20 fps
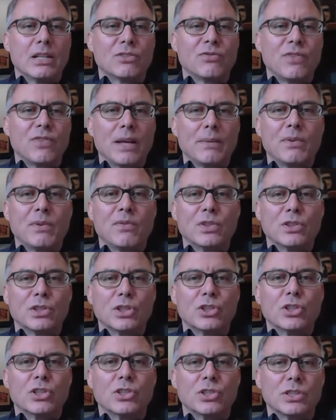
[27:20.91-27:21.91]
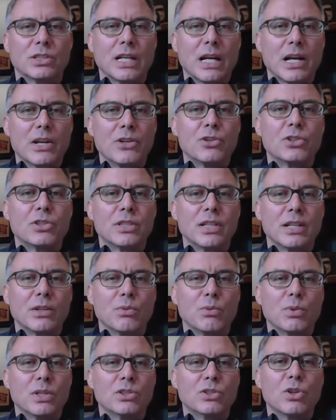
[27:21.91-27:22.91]
family physicians, is to
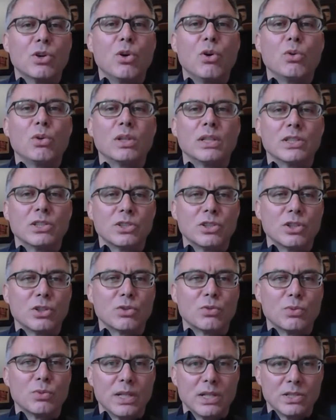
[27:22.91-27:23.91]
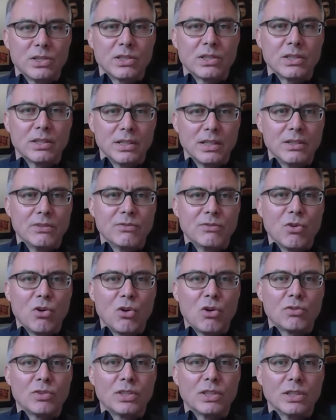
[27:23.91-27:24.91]
understand what is the holistic risk
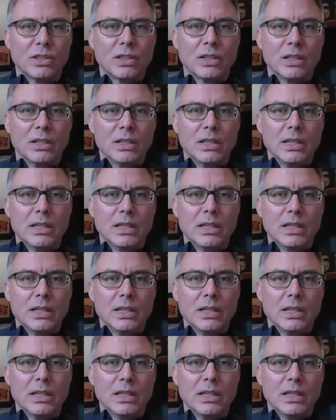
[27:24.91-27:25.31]
involved here.